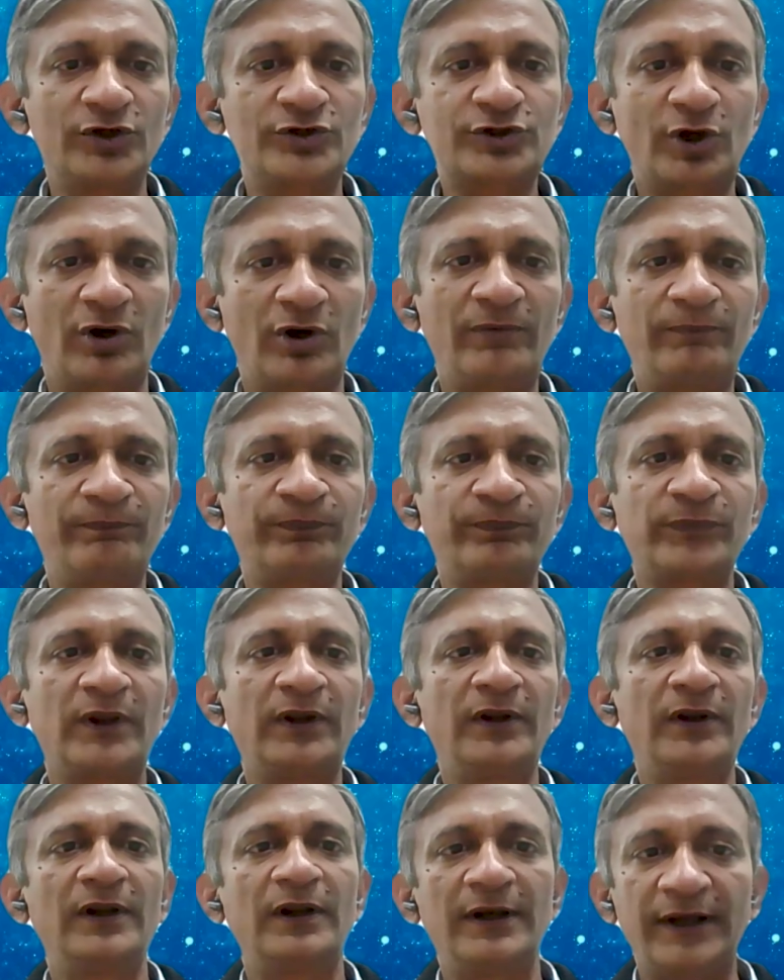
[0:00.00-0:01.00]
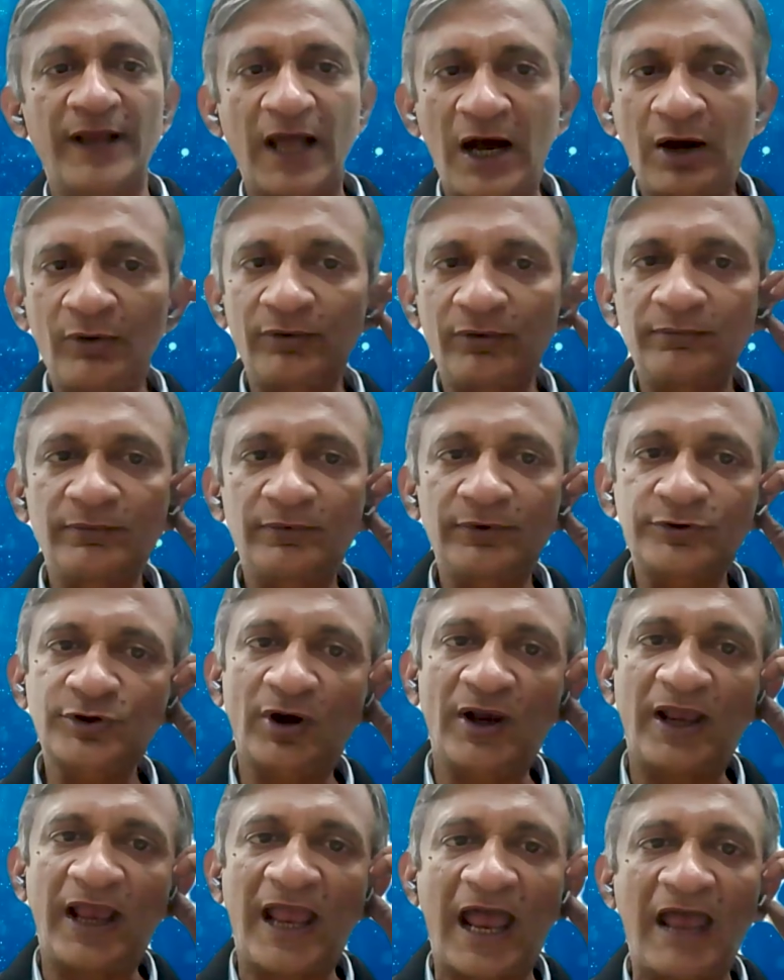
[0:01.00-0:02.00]
So now,
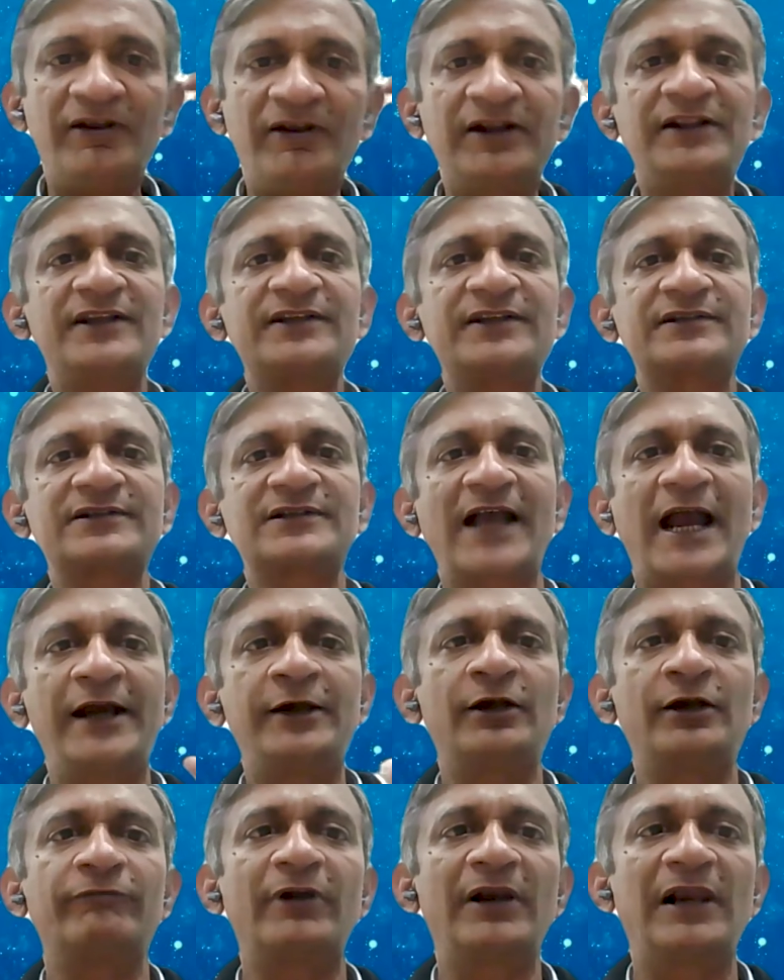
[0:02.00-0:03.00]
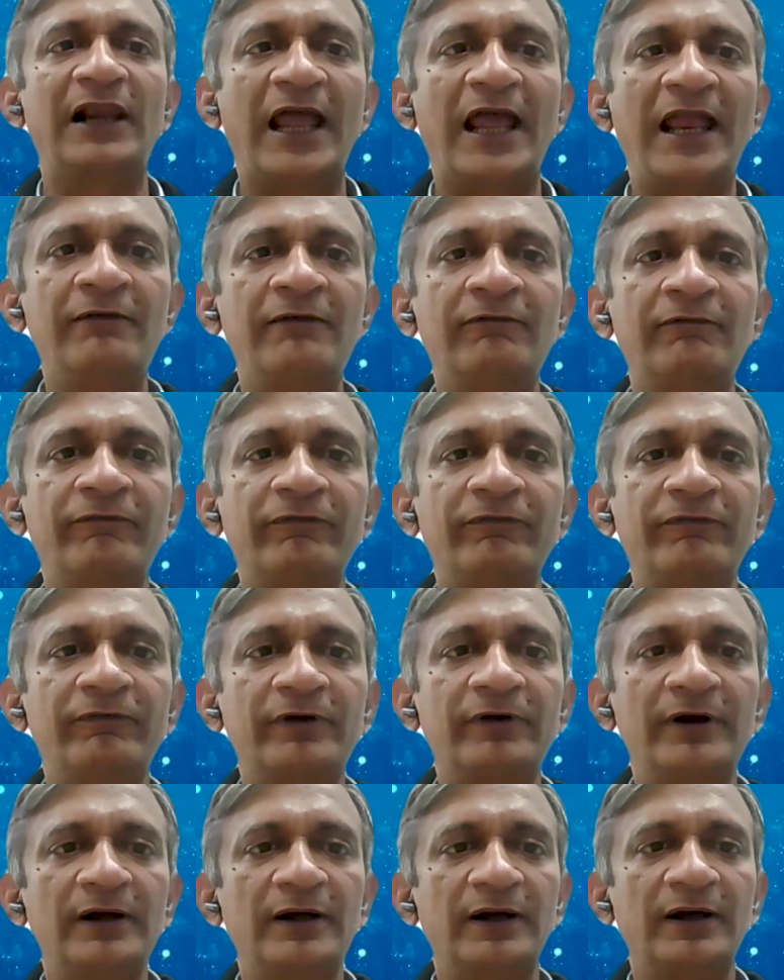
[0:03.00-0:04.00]
so having this kind of a live
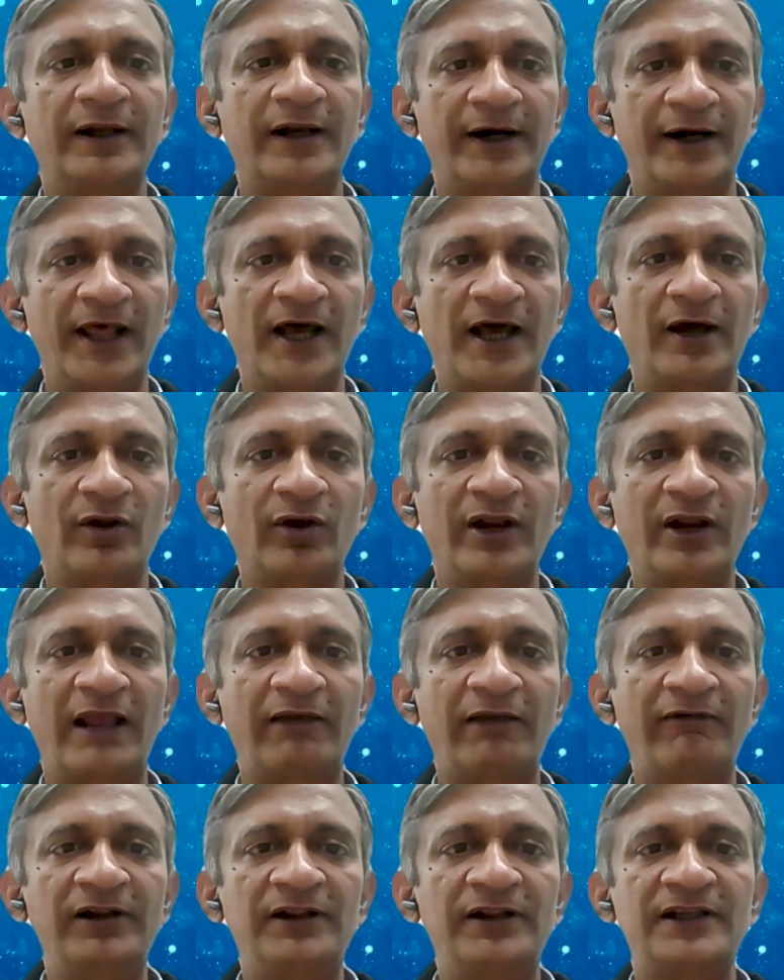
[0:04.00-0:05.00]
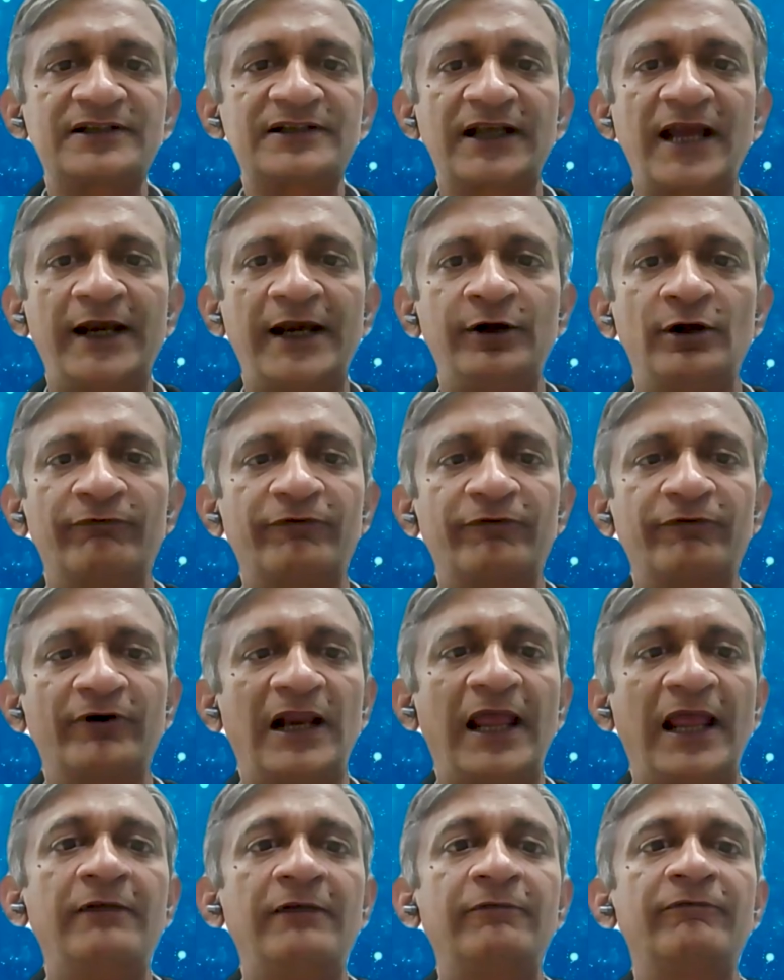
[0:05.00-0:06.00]
radar or having this kind of a
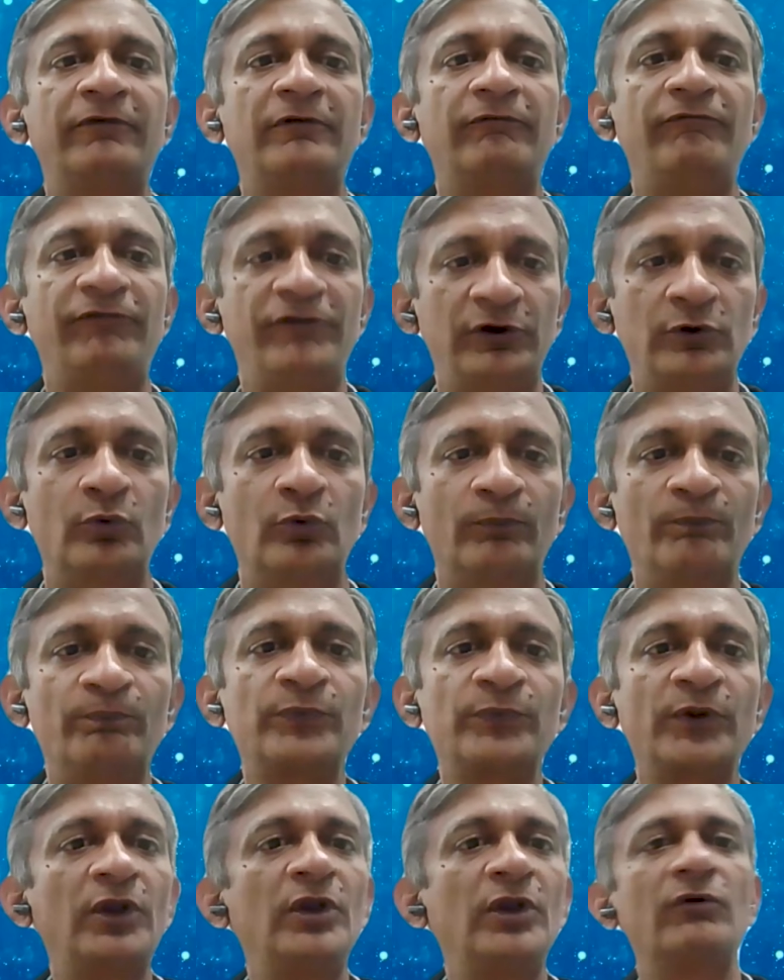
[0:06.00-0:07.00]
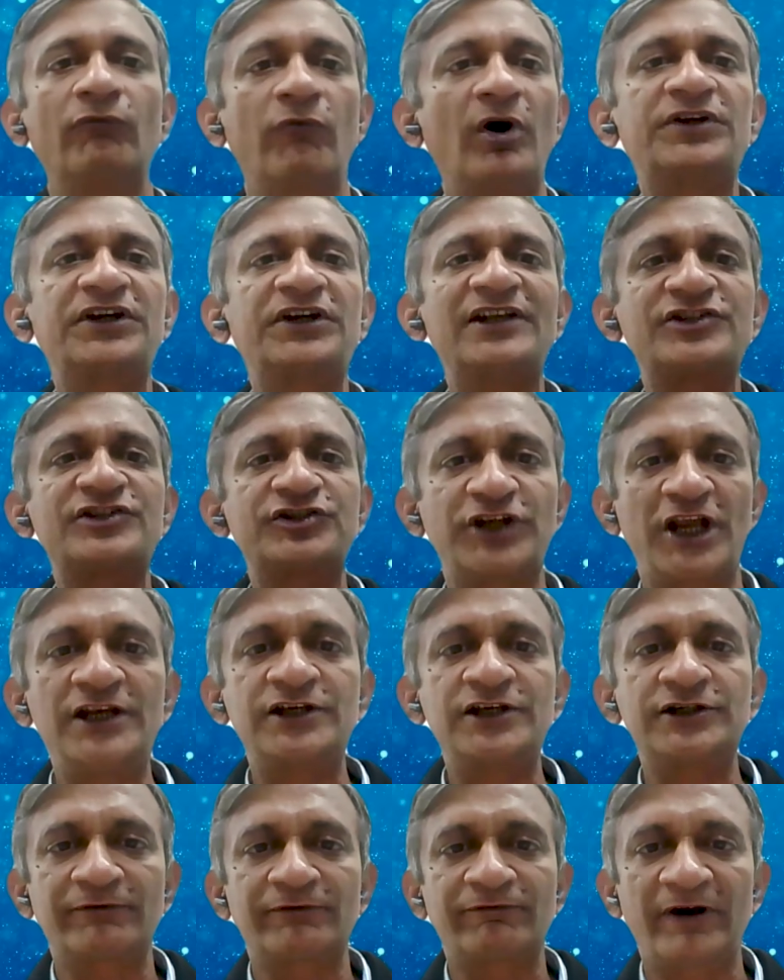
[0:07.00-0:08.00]
live view, what has
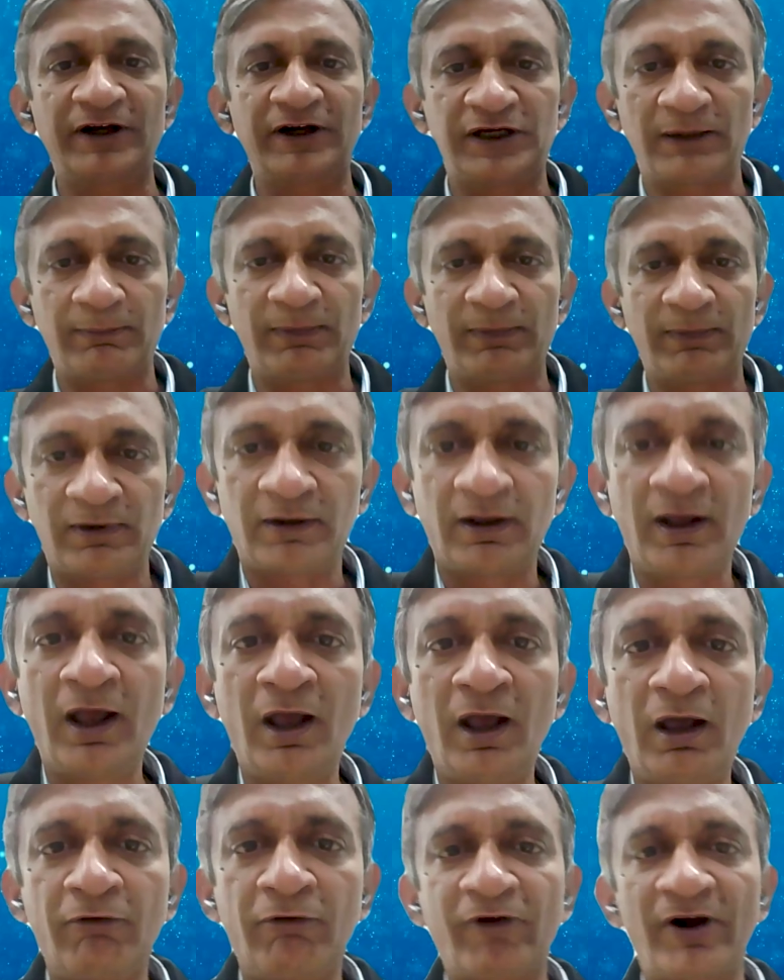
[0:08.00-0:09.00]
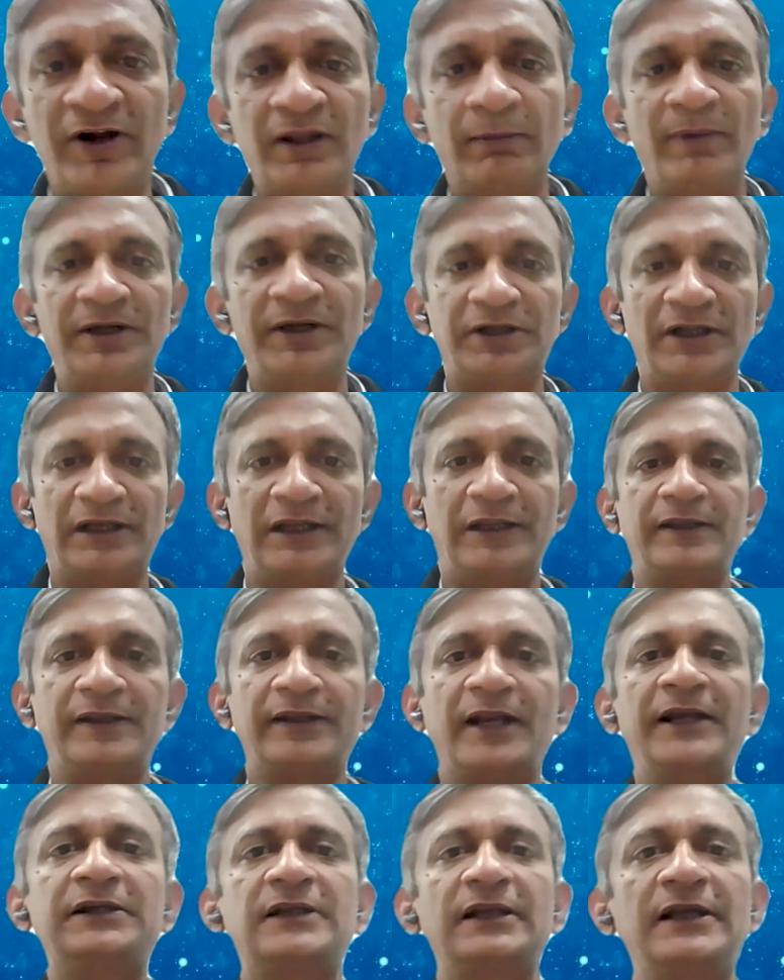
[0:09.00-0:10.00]
changed fundamentally,
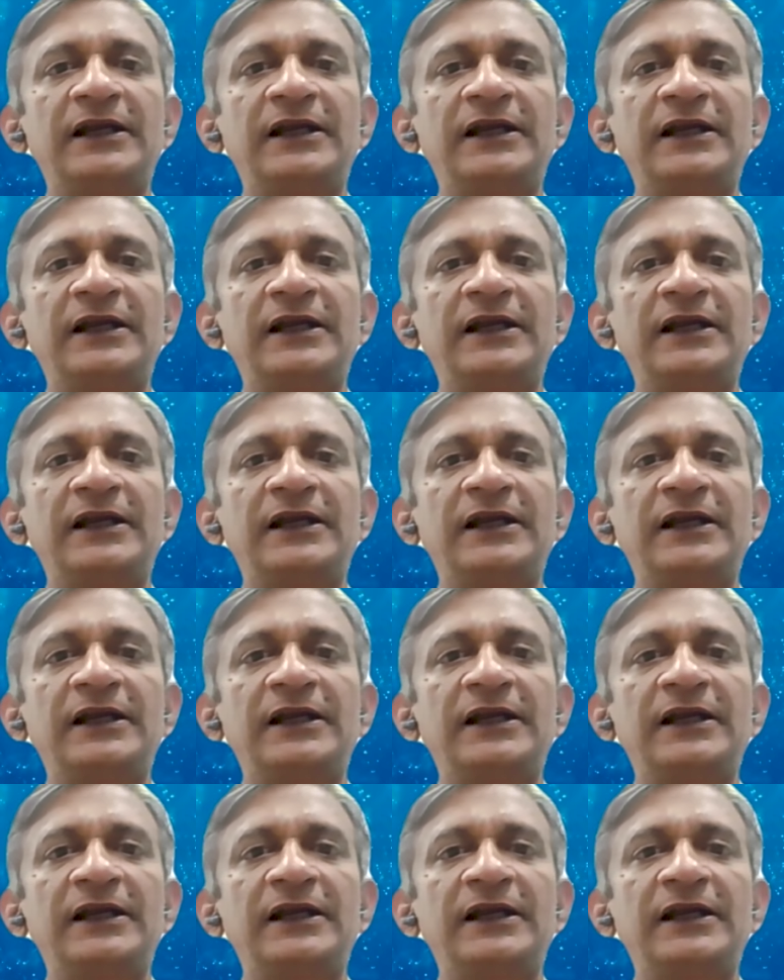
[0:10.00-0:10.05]
right?